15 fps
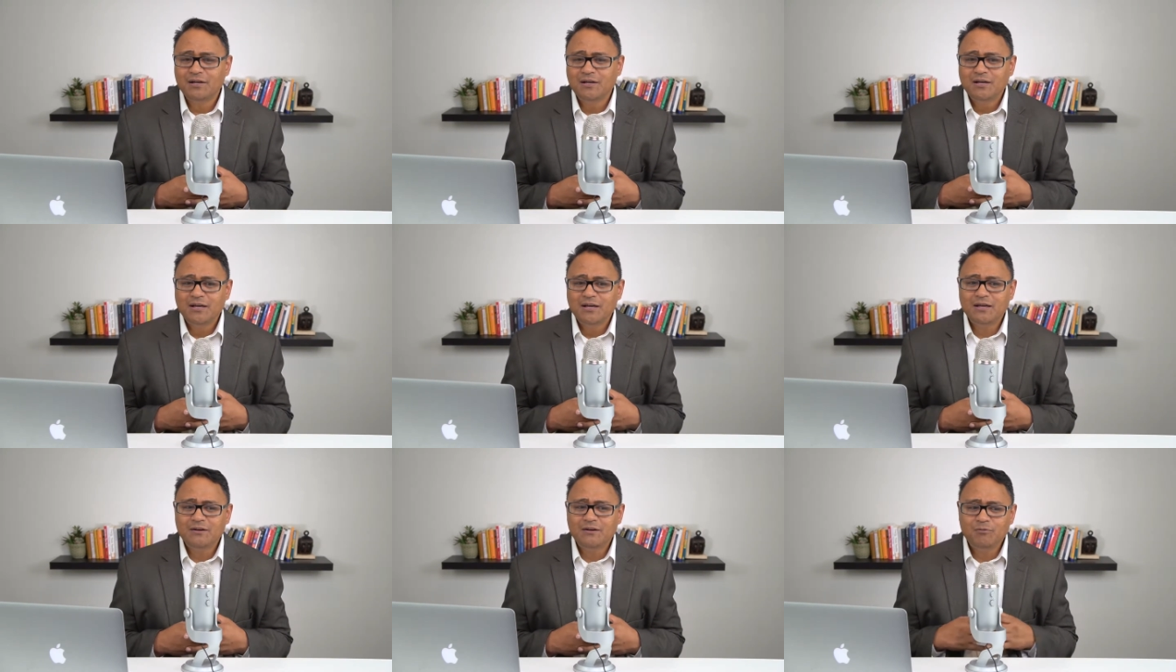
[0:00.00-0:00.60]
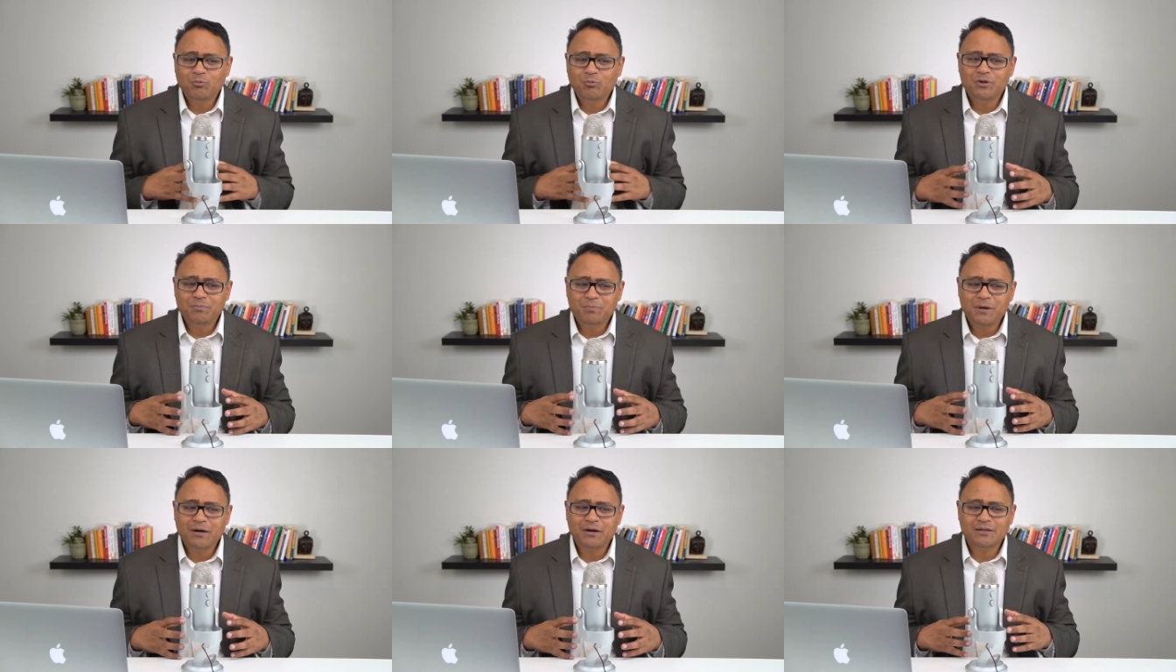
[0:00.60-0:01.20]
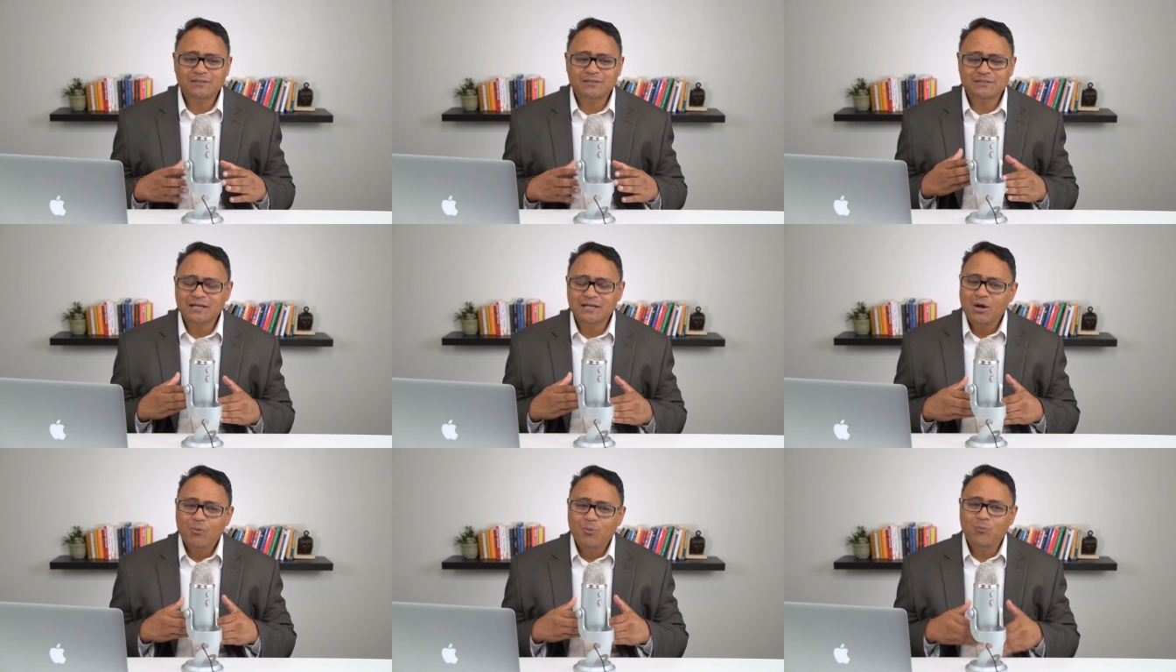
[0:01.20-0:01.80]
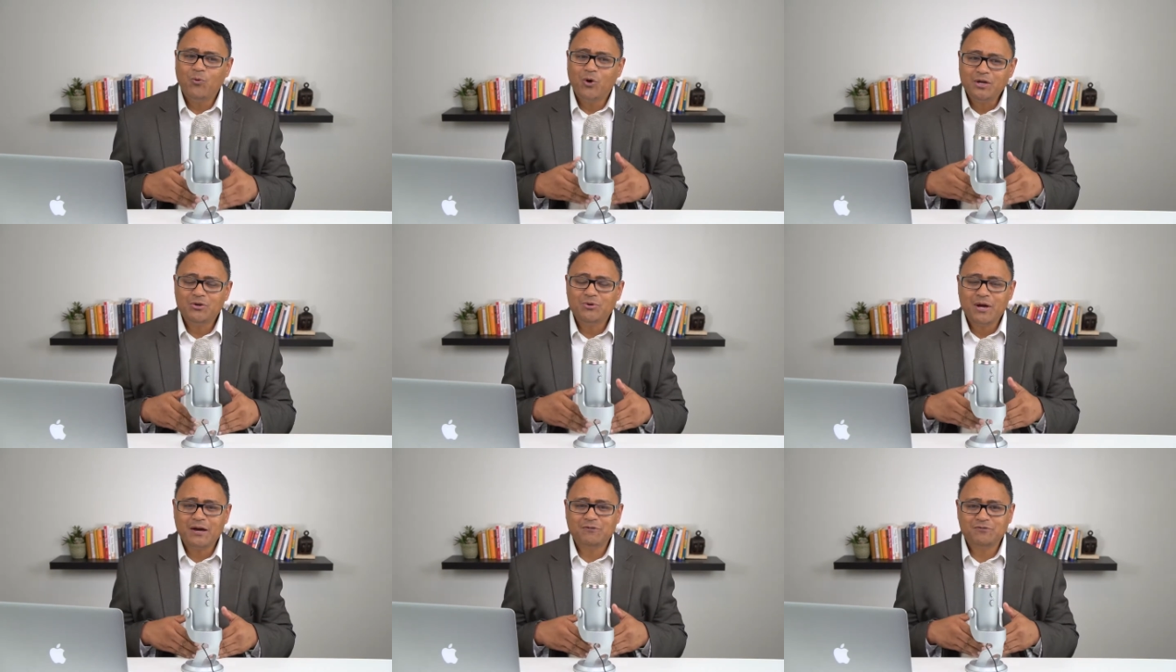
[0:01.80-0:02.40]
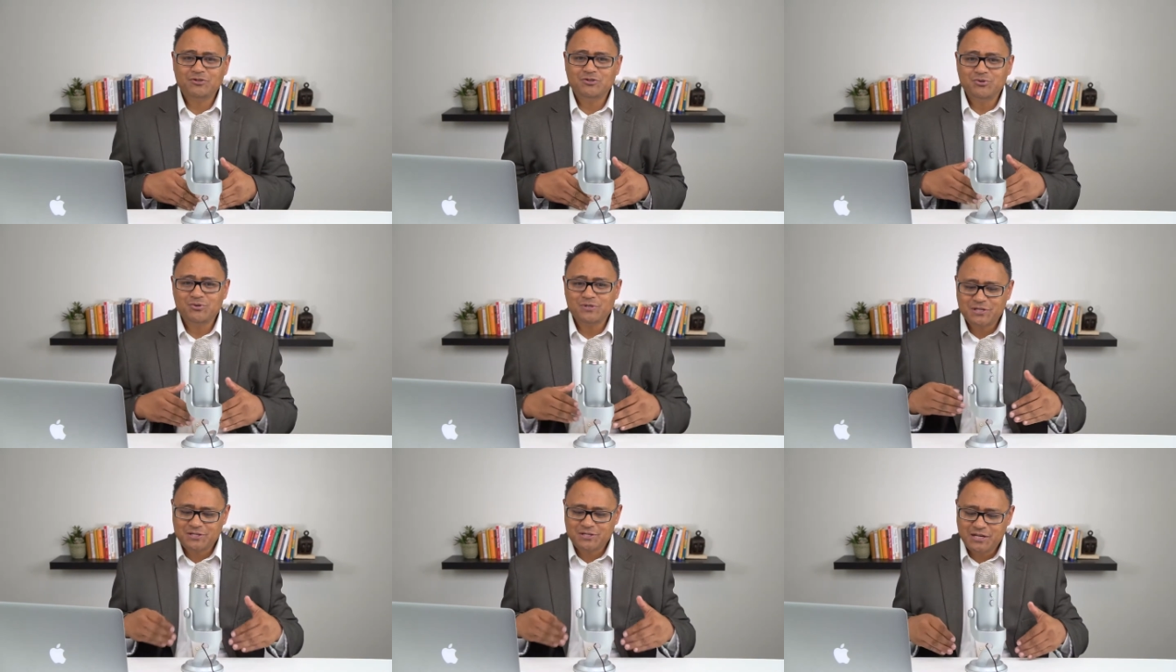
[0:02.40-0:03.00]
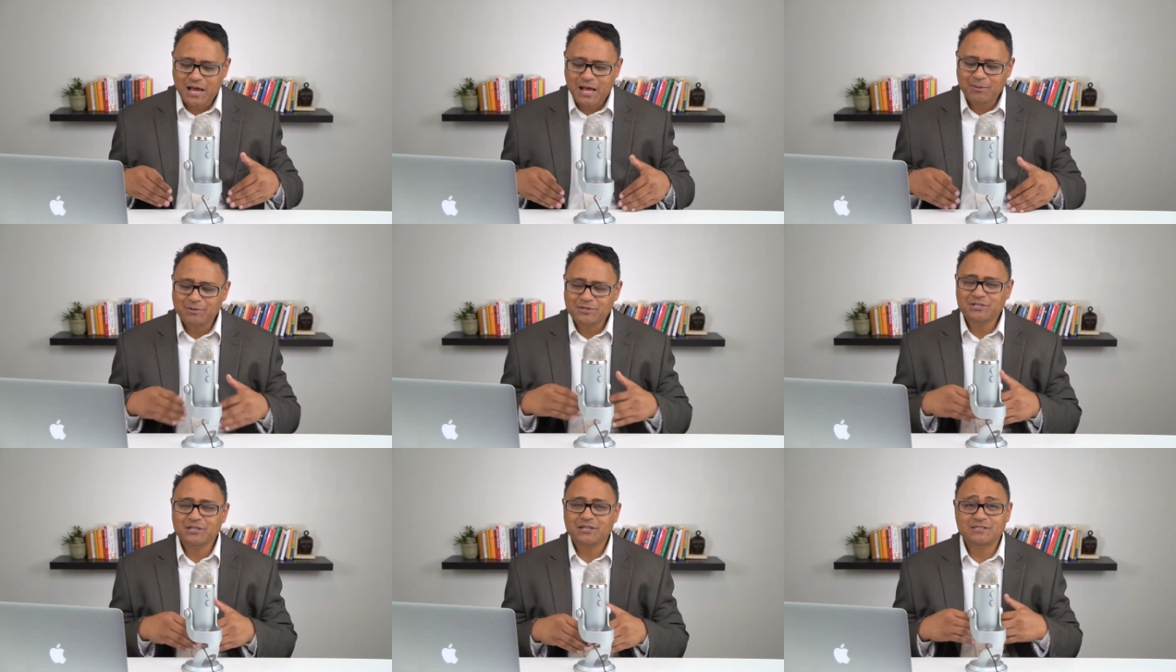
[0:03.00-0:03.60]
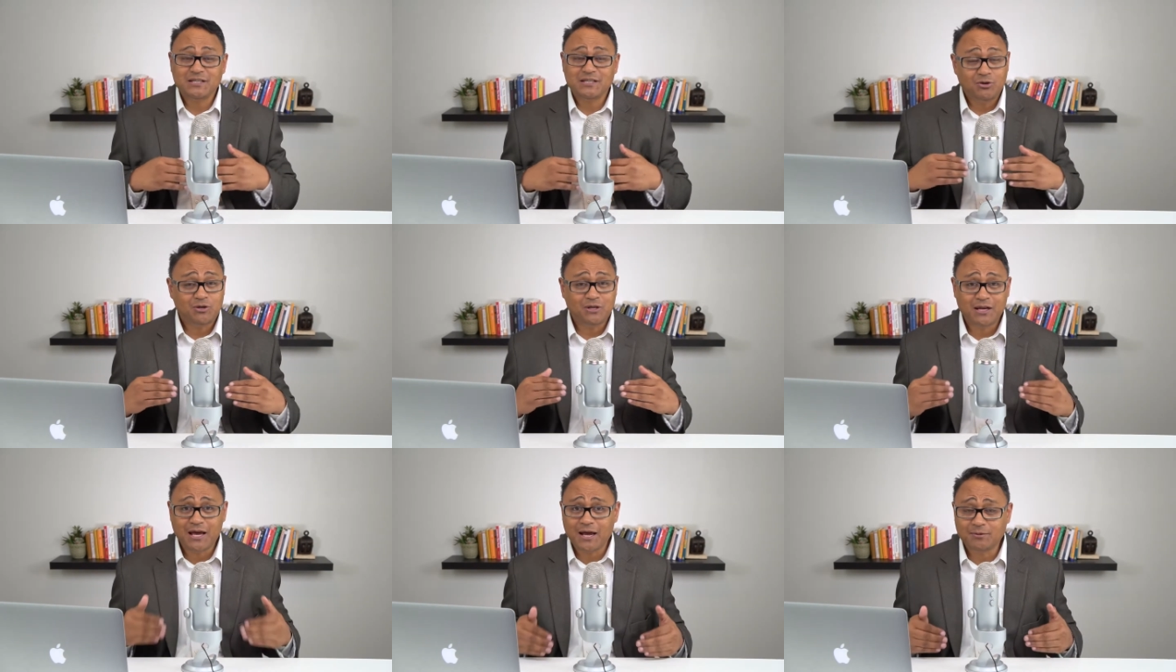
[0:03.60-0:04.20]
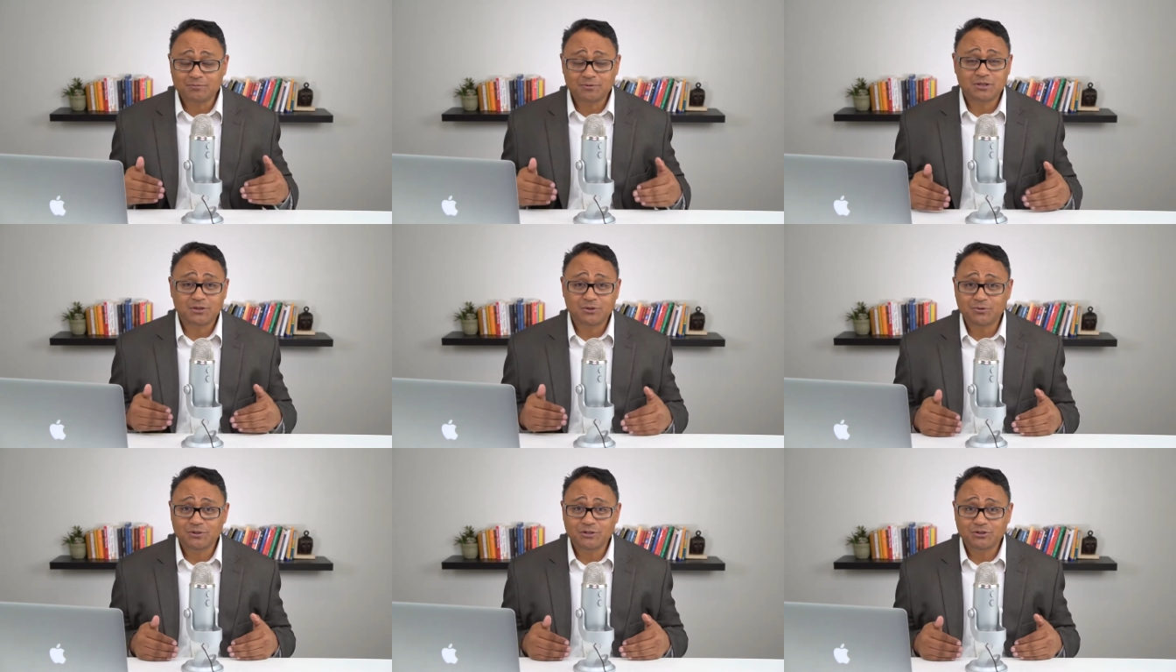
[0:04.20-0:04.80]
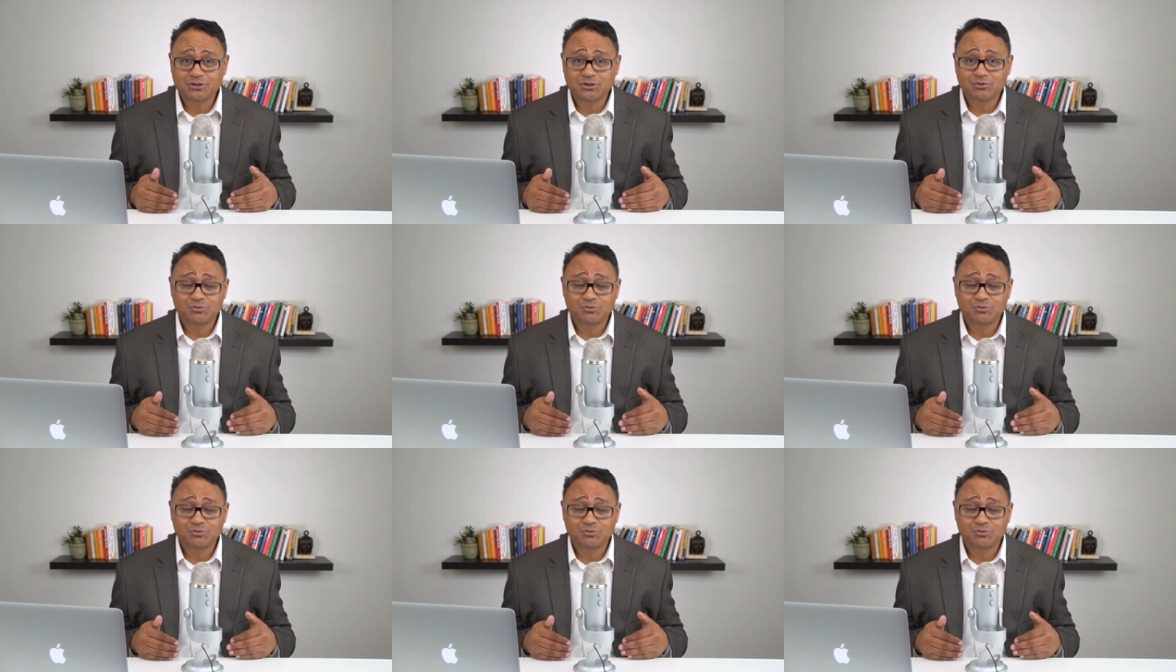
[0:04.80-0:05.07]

And with parents, what you have to do is establish things that you can absolutely do.